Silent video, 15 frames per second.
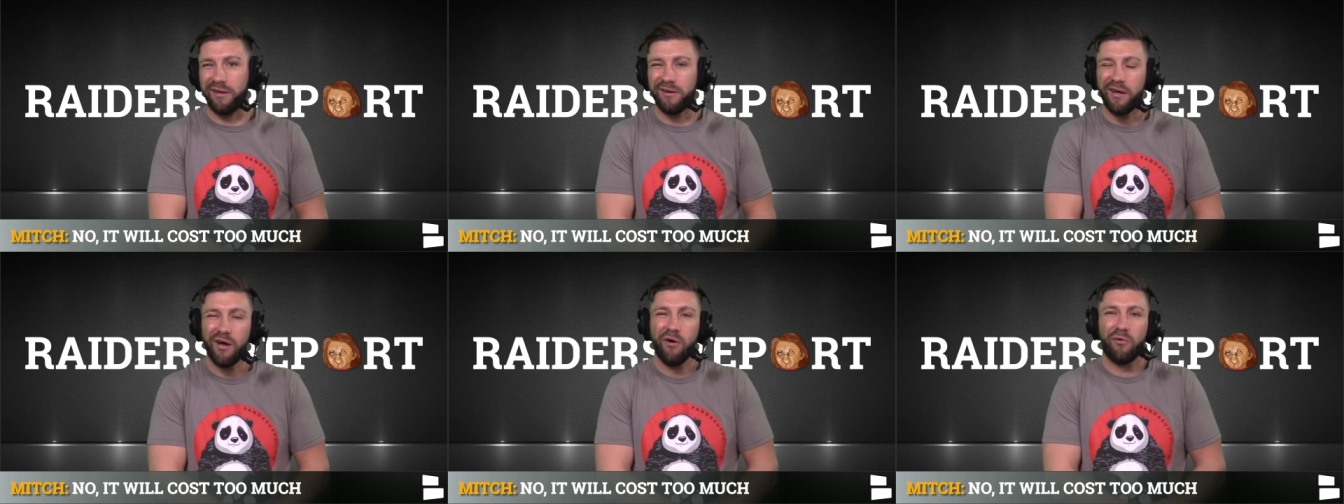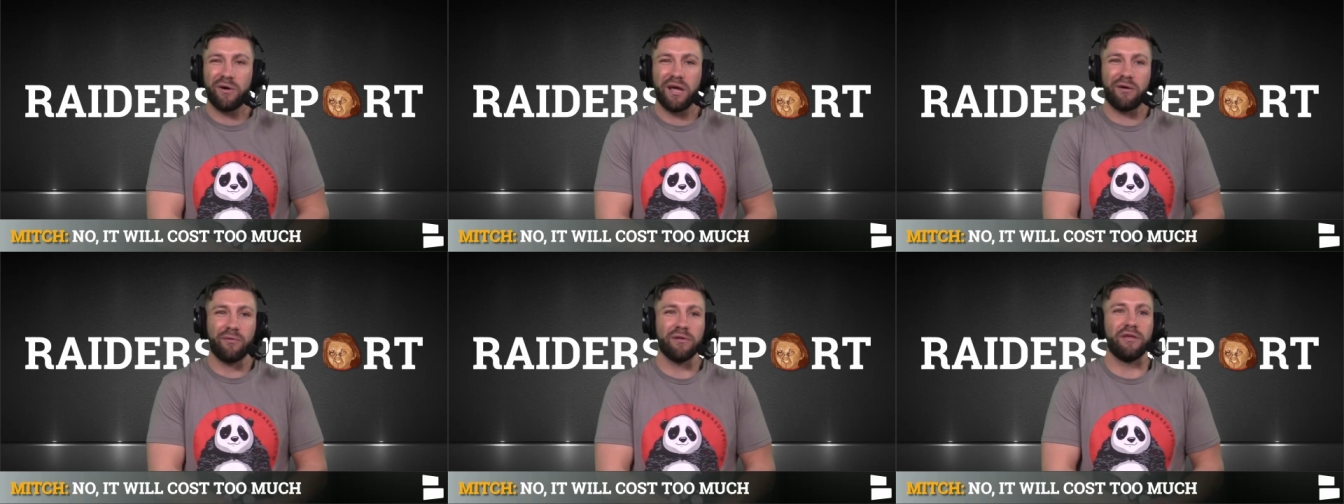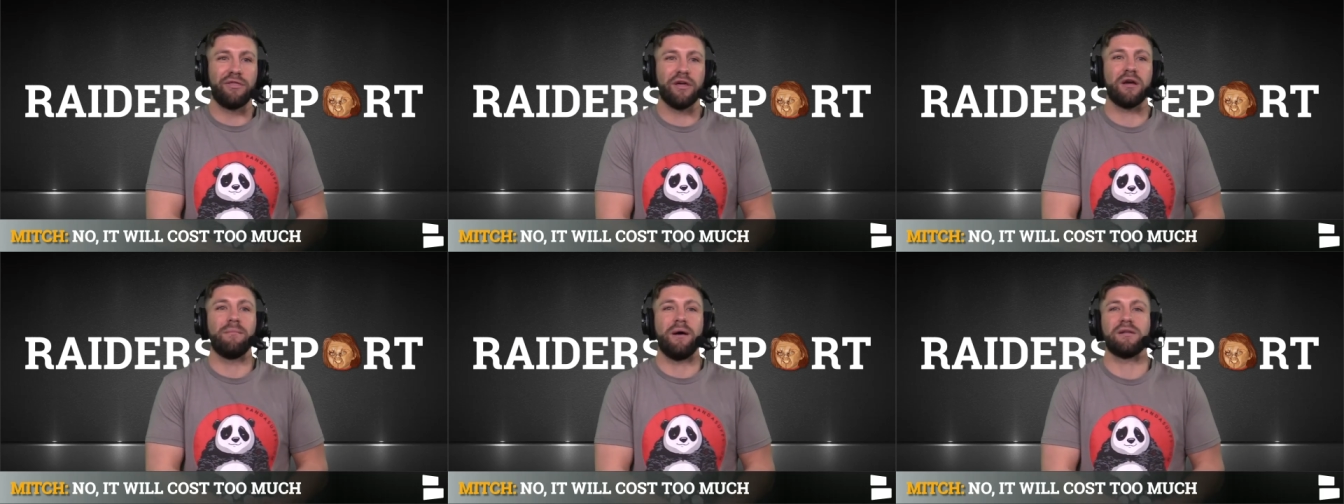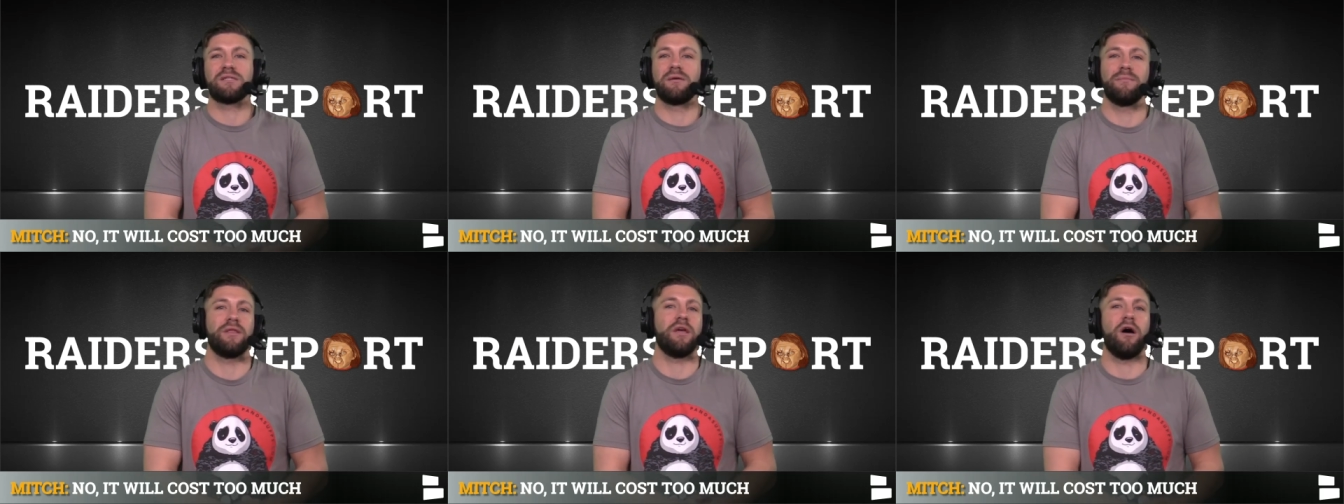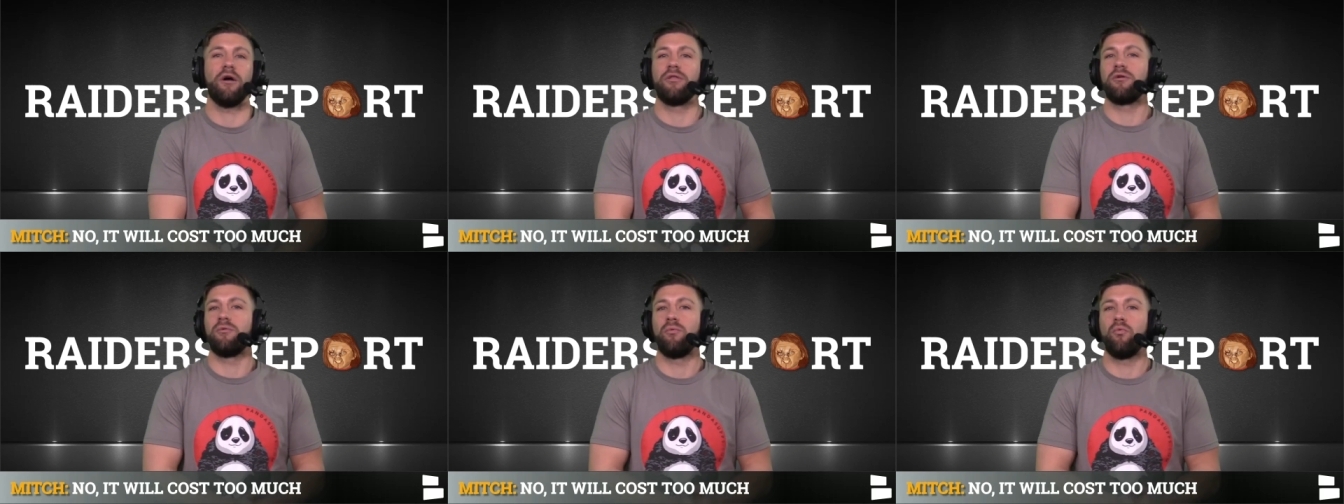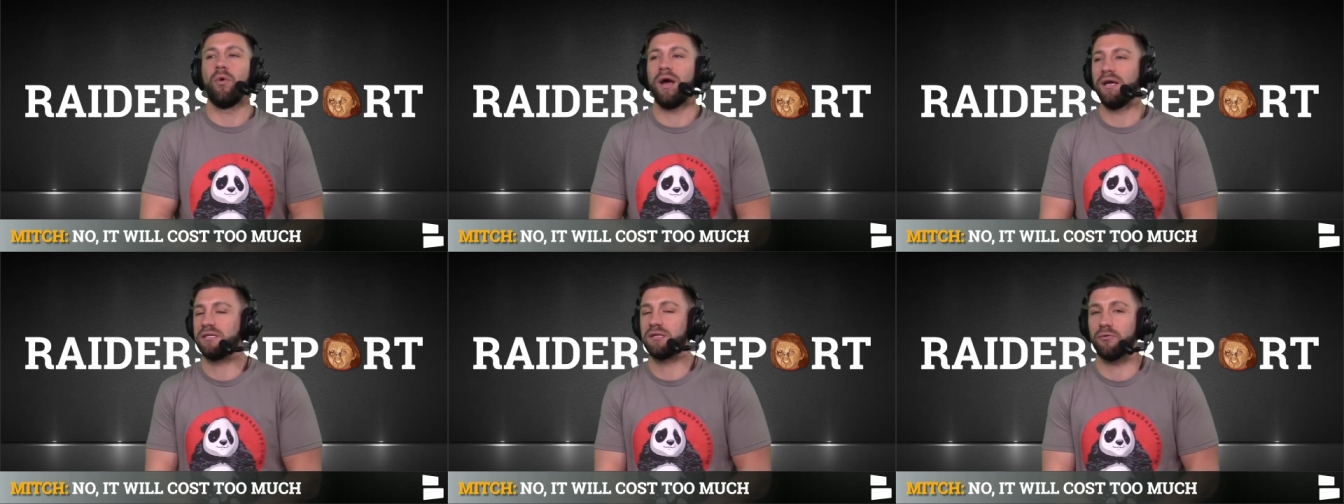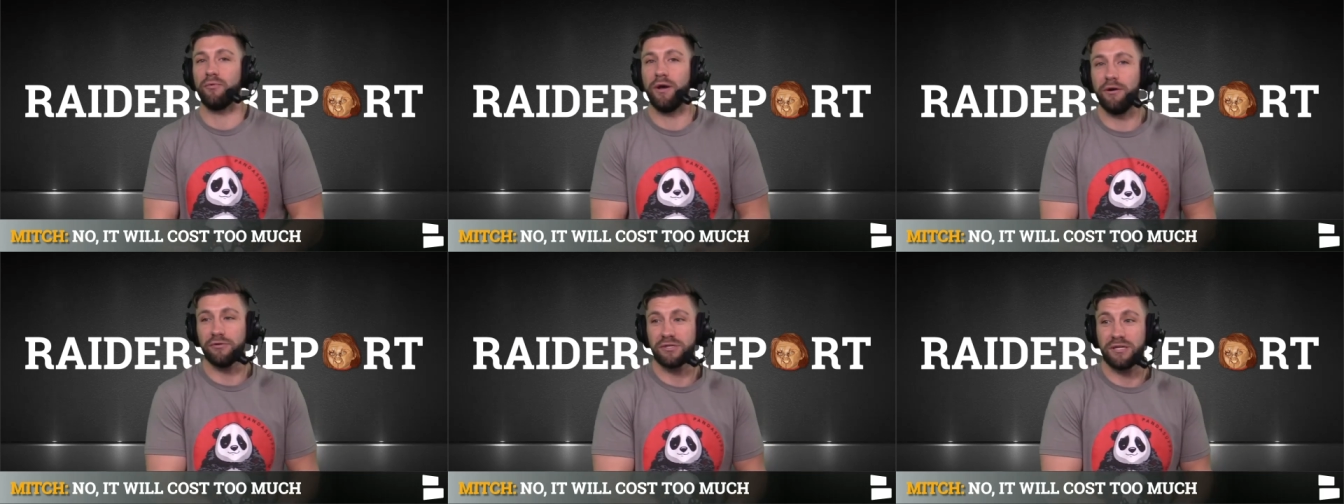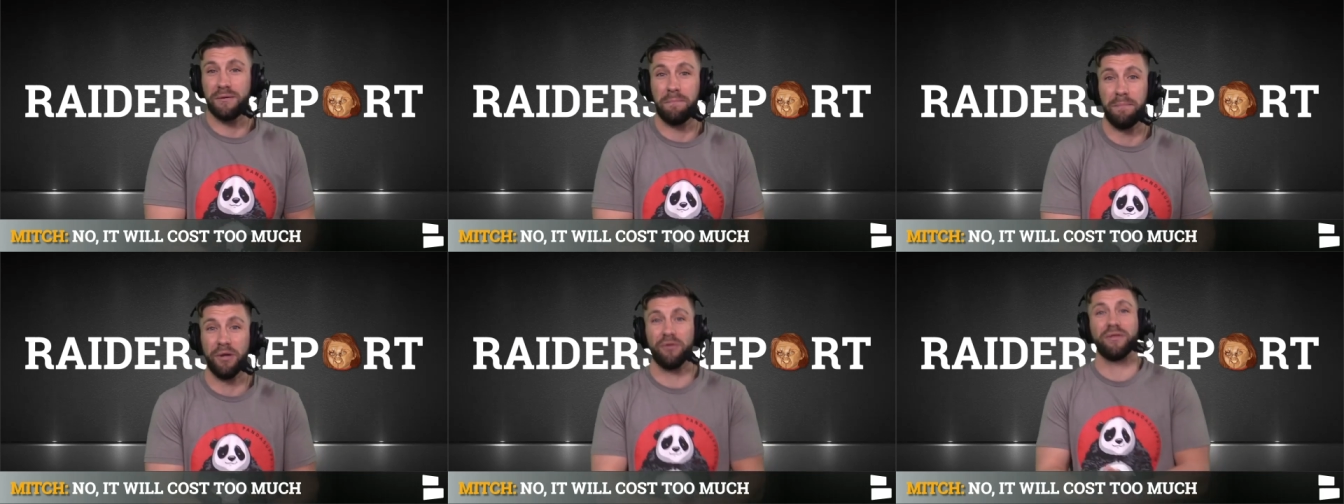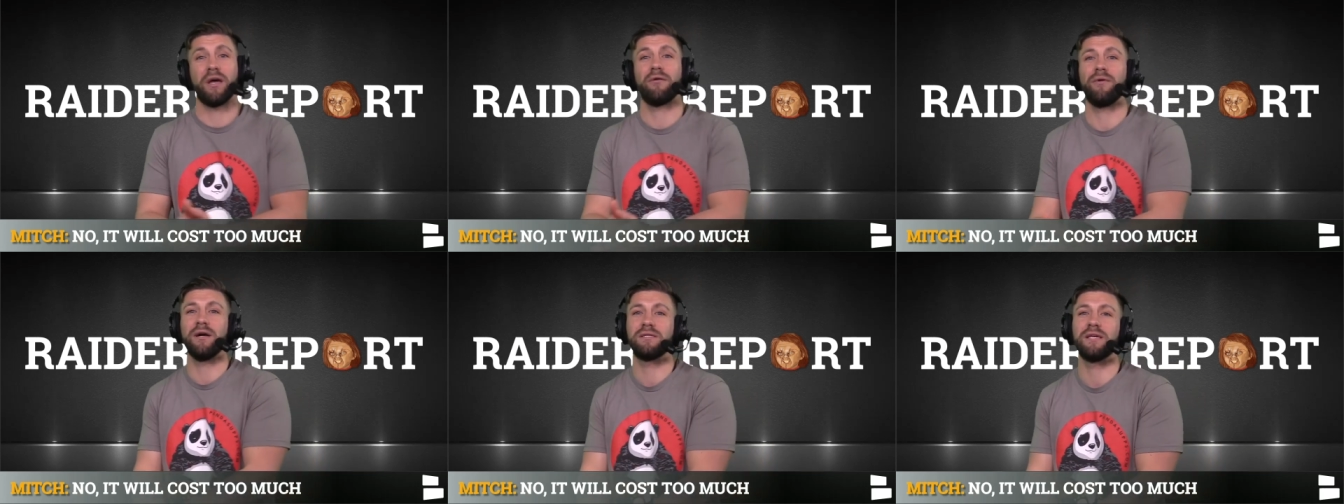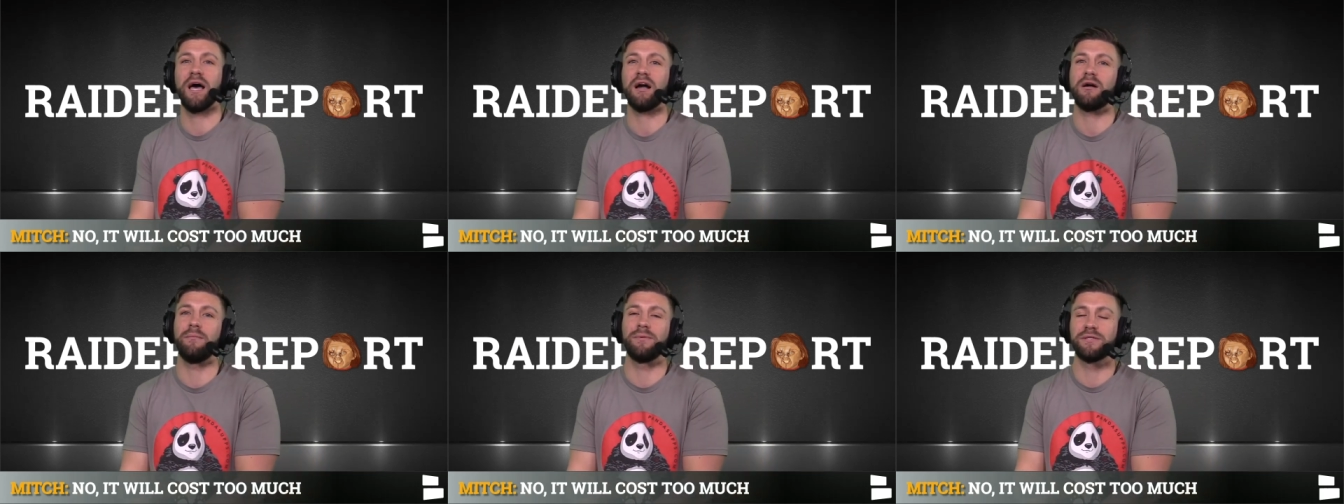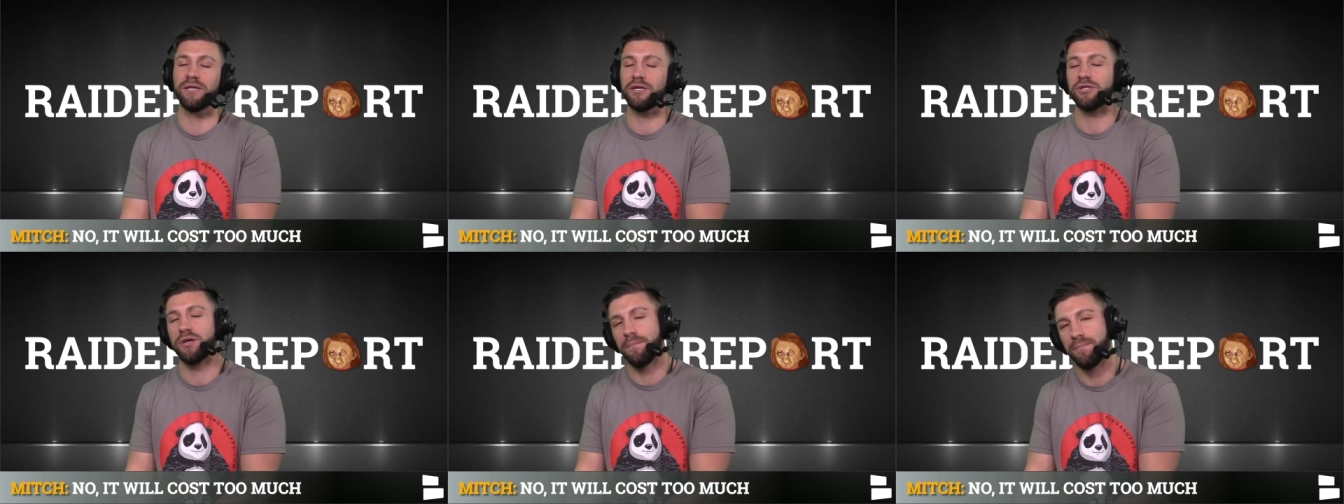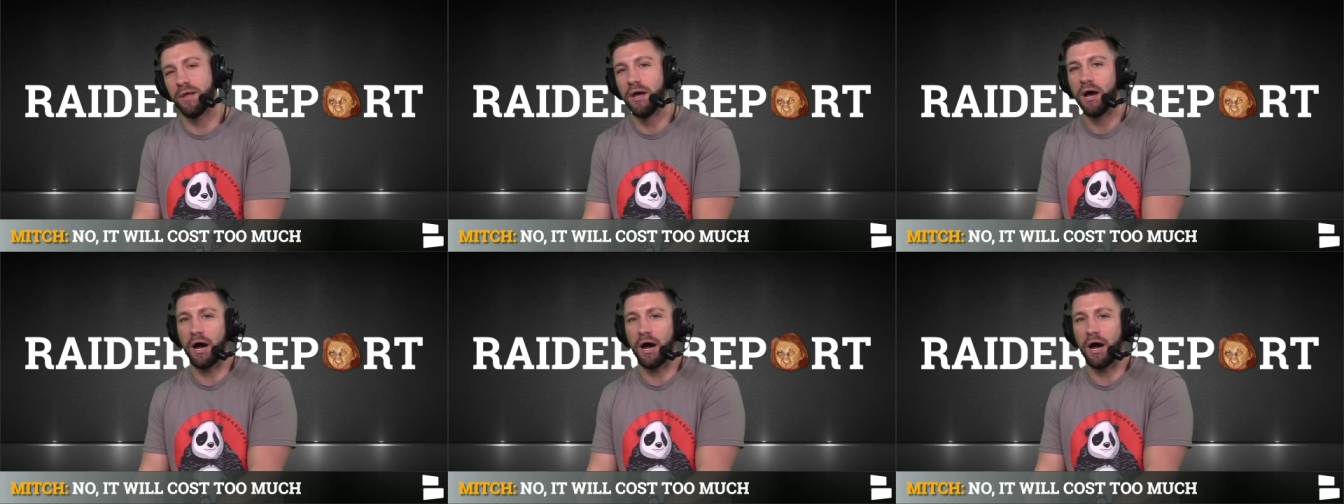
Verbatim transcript: And when I really think about some of the other ways the Raiders could build that right tackle position,